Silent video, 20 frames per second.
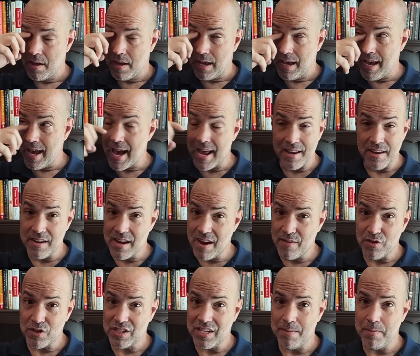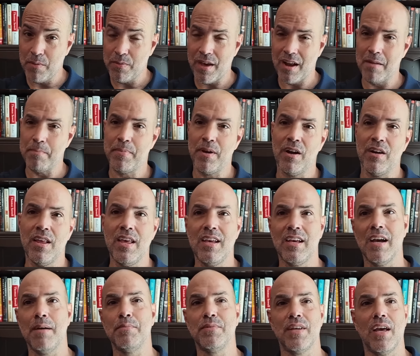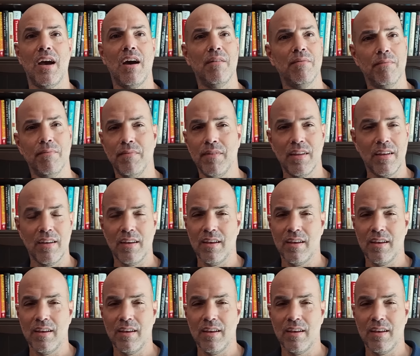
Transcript: He had never seen me without a beard. He comes out and